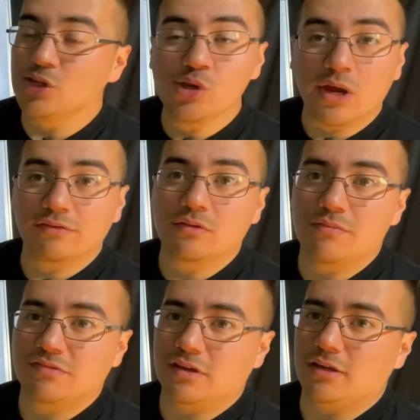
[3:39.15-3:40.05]
Do you have a
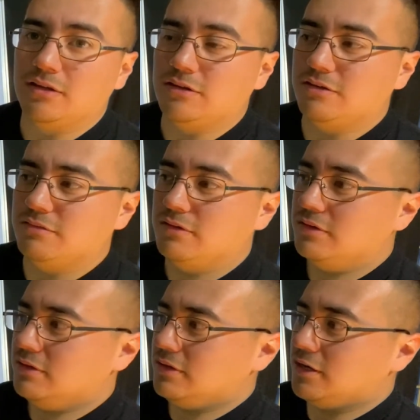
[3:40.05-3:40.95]
website?
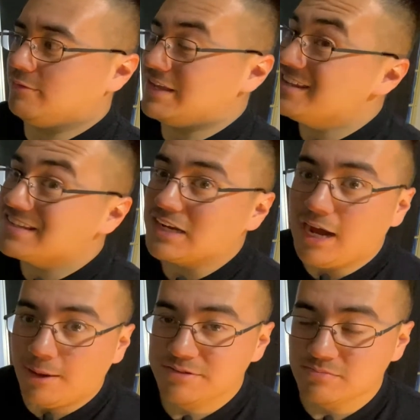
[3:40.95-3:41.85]
Is it
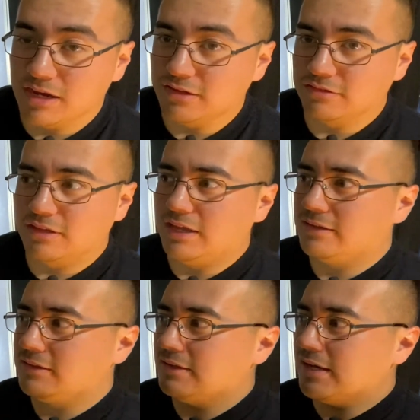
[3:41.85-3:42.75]
optimized?